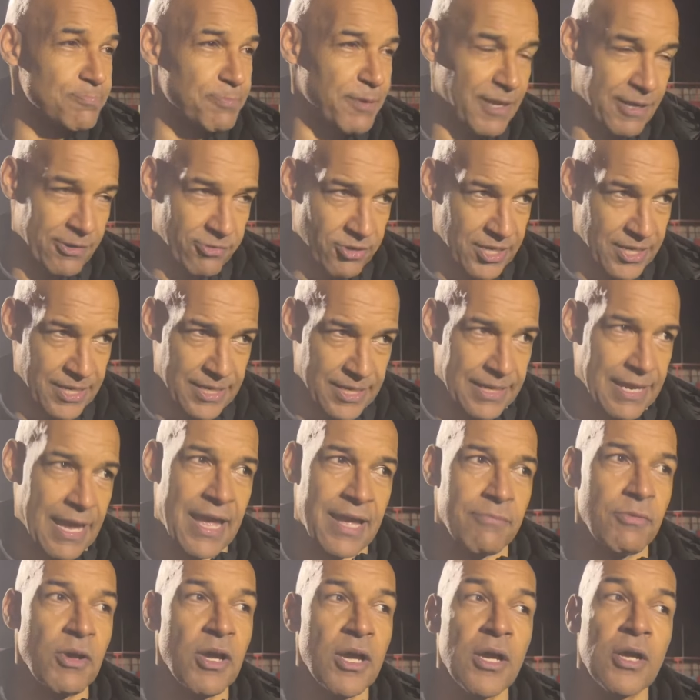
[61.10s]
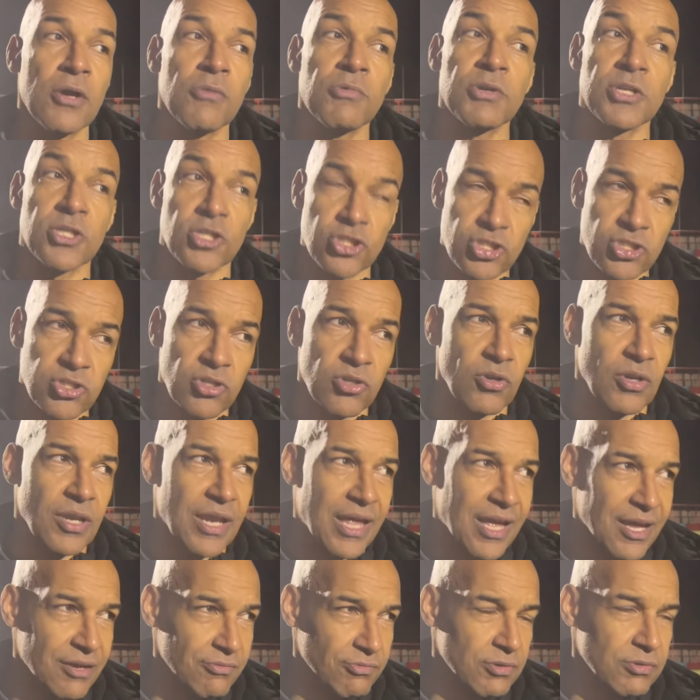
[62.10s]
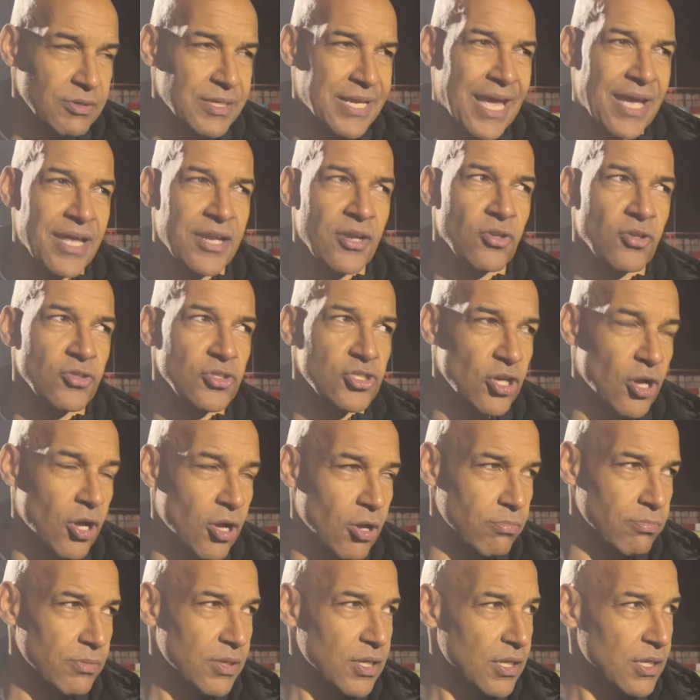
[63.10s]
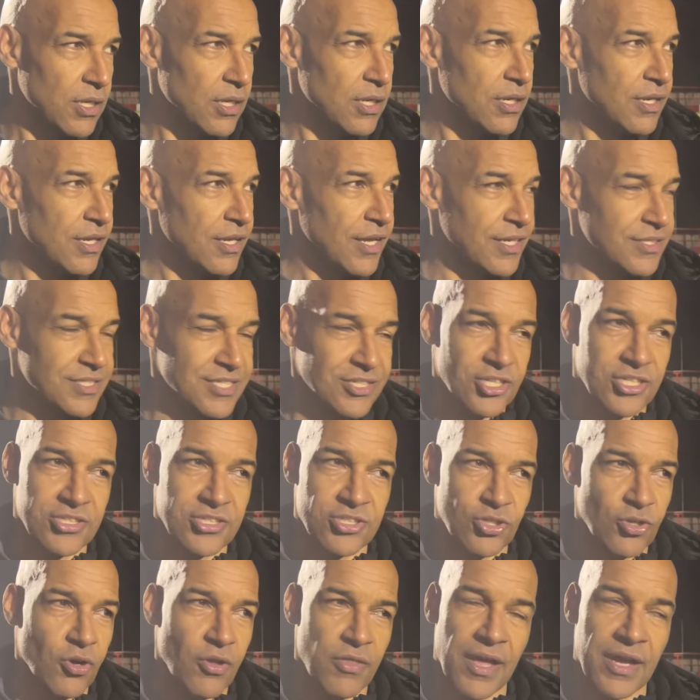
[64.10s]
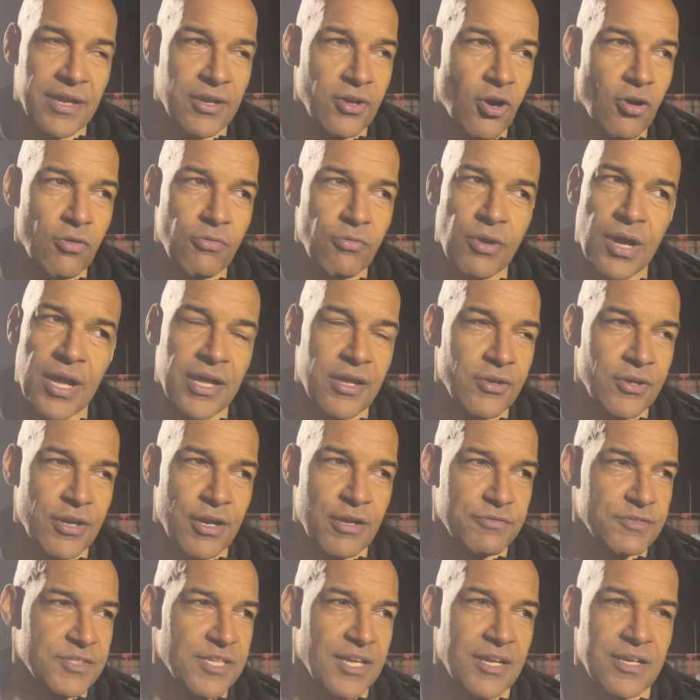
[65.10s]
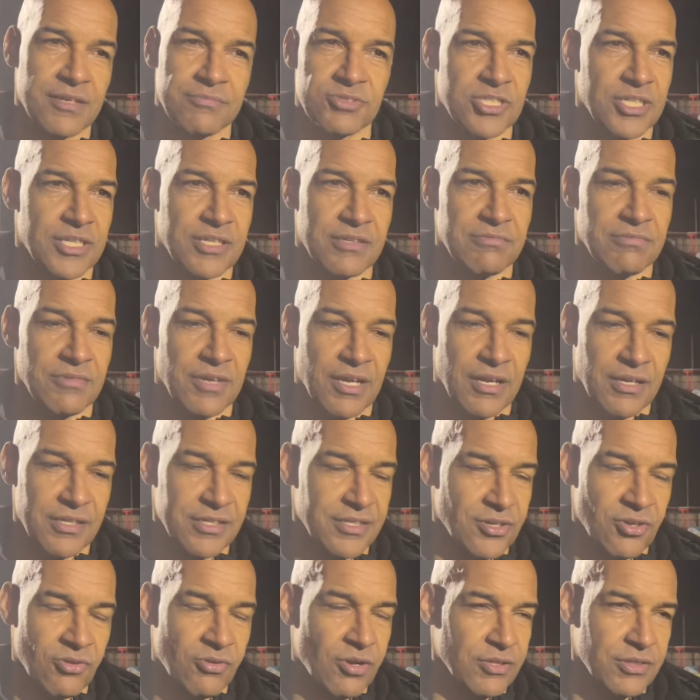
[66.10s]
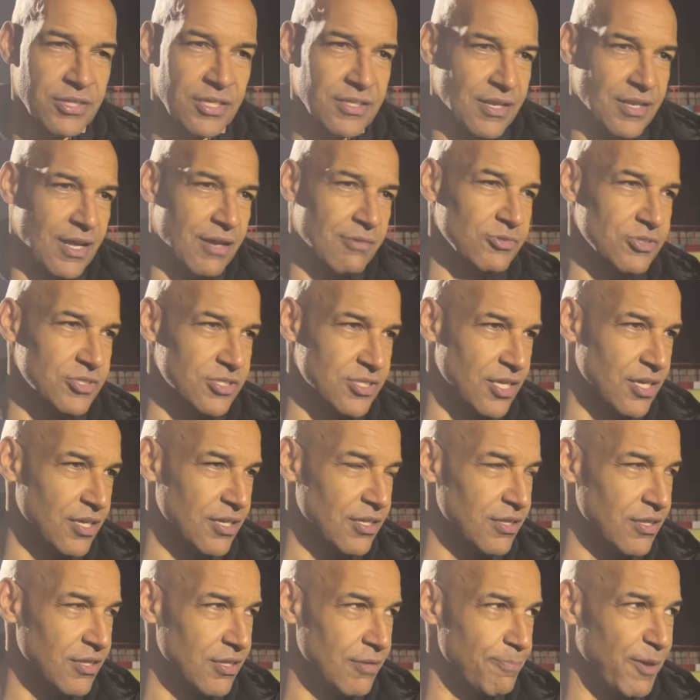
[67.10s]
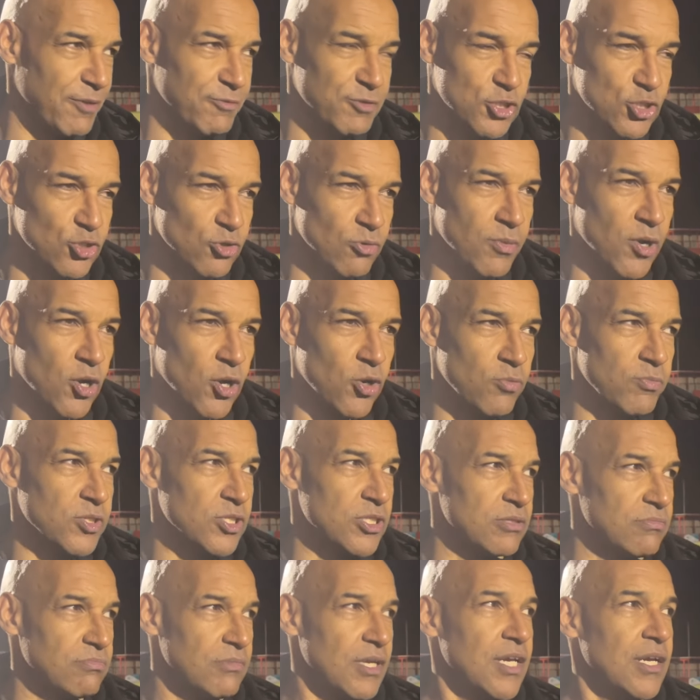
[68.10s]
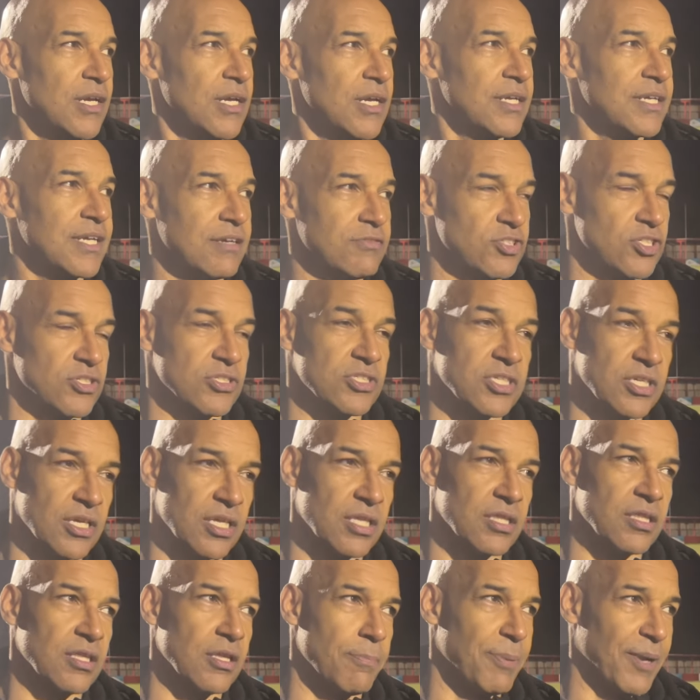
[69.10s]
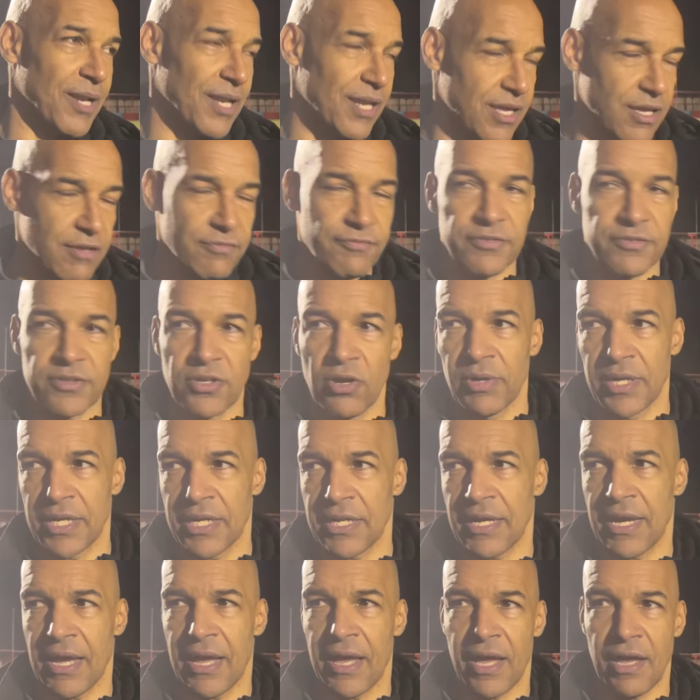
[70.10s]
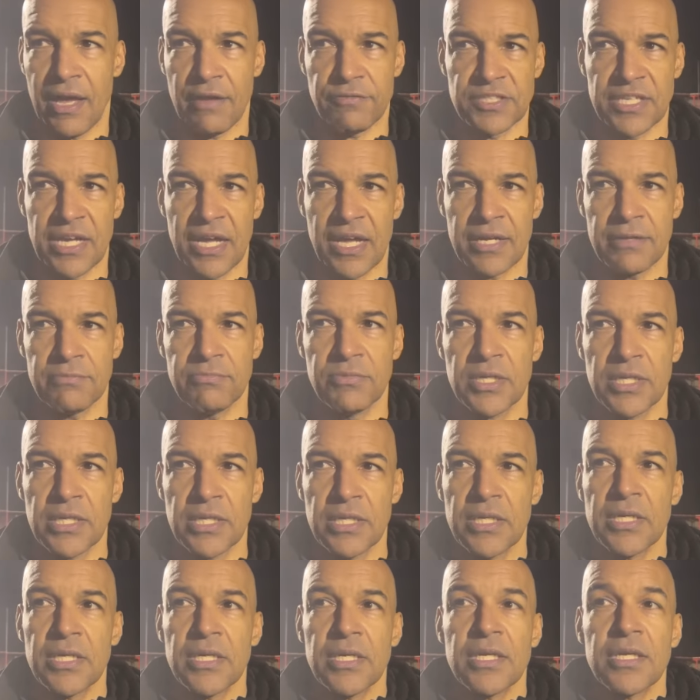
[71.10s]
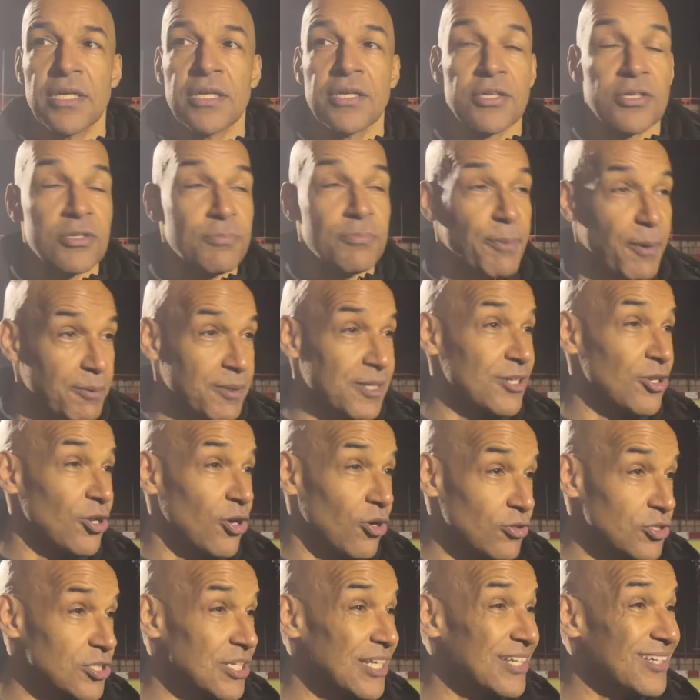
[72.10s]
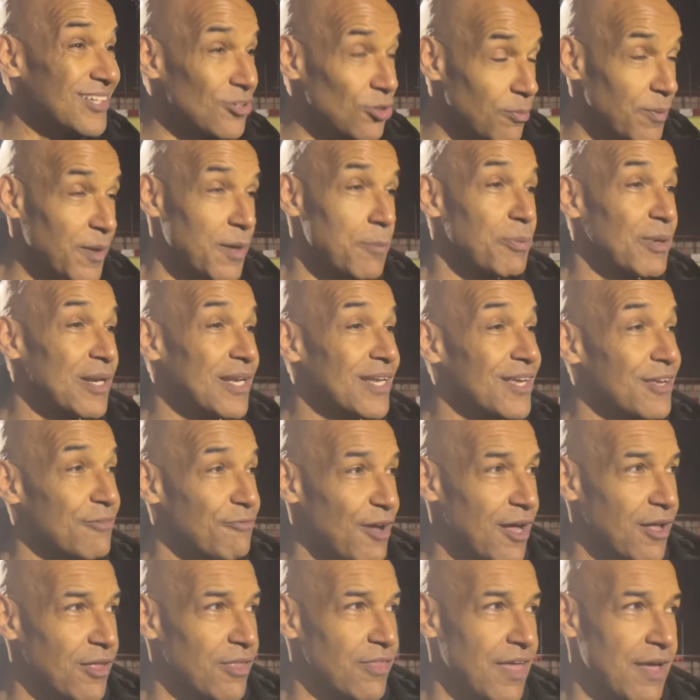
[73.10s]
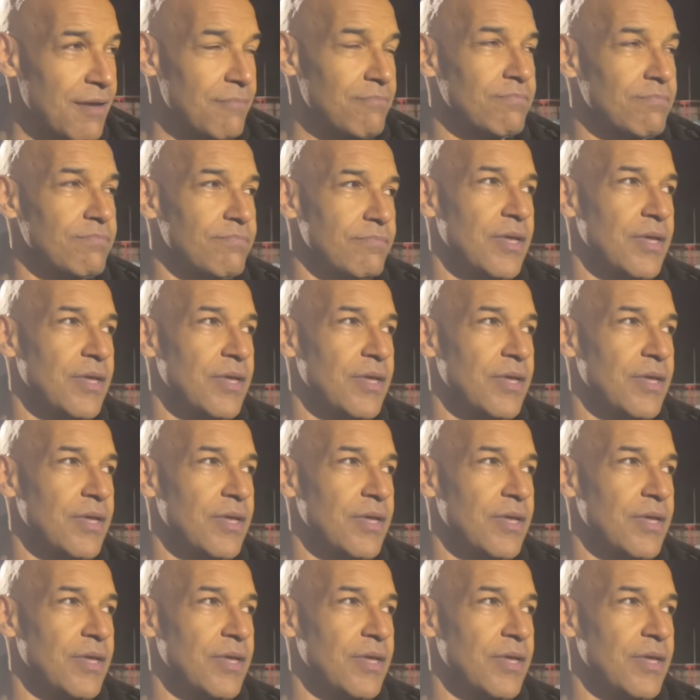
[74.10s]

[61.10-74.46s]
period of the game. We just looked like we were getting on top, and to score that goal right on half time, you know, I think that was the pivotal moment. Gives us the belief going in at half time, probably knocks a little bit of belief out of them,